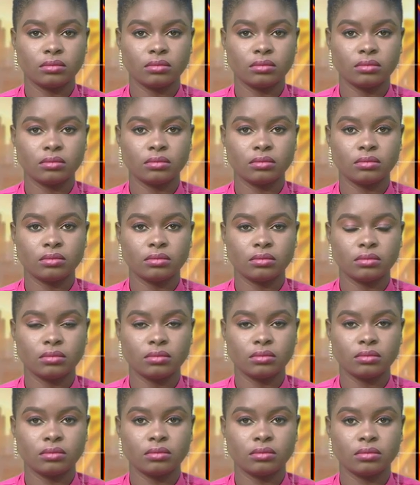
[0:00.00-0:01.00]

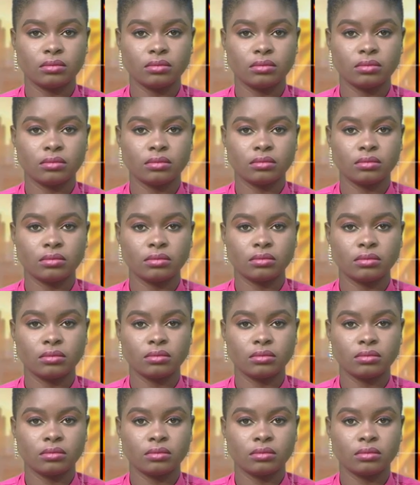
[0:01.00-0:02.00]

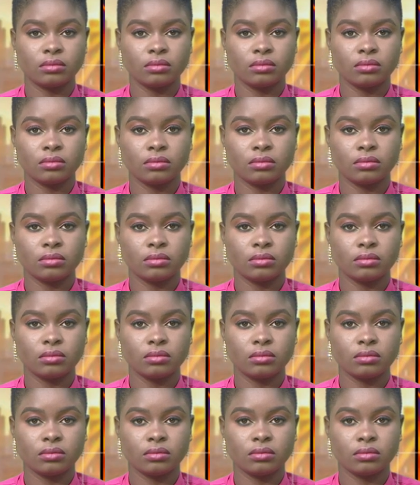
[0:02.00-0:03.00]

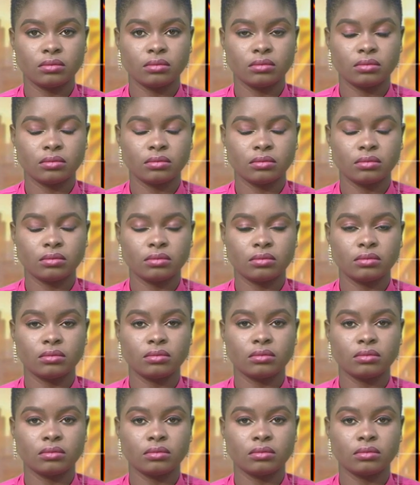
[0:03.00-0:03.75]
(silent)